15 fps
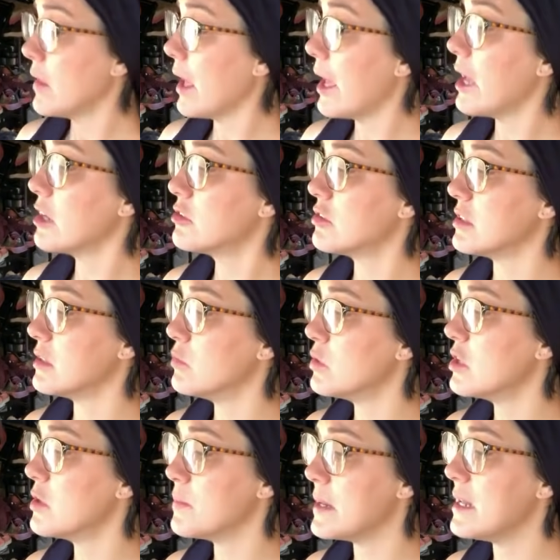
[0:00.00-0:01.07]
Actually,
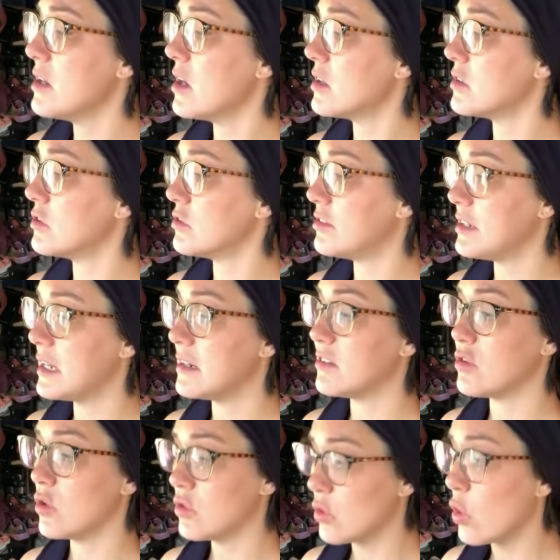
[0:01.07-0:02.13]
what you may not understand is
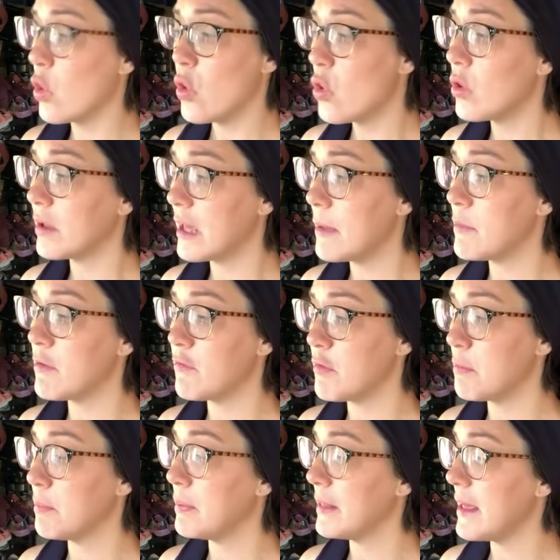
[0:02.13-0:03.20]
the whole game you've
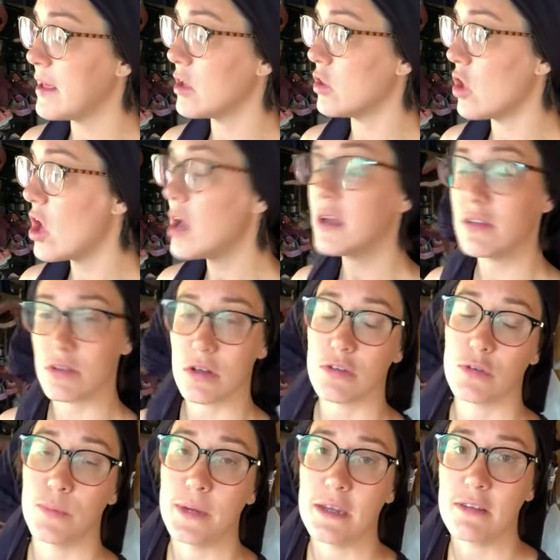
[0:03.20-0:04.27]
been playing along is
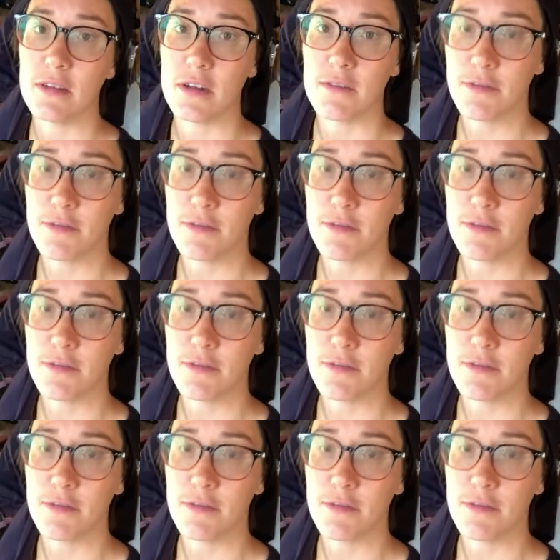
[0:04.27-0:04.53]
also based on